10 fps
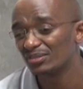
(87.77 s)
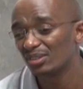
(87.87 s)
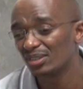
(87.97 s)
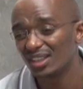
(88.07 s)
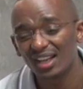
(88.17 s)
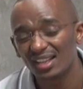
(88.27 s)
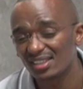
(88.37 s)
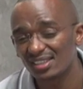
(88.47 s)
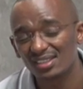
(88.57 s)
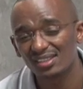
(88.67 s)
for the
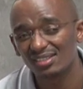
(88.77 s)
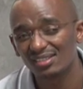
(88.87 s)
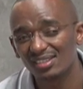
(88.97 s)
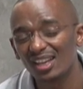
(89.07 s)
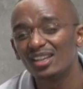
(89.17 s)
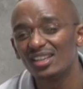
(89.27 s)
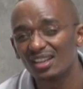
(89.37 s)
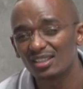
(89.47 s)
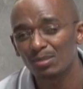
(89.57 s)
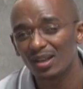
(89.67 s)
last ten
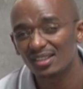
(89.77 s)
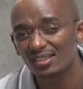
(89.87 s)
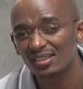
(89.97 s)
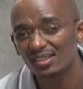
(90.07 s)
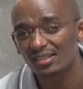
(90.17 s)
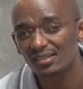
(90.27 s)
years plus.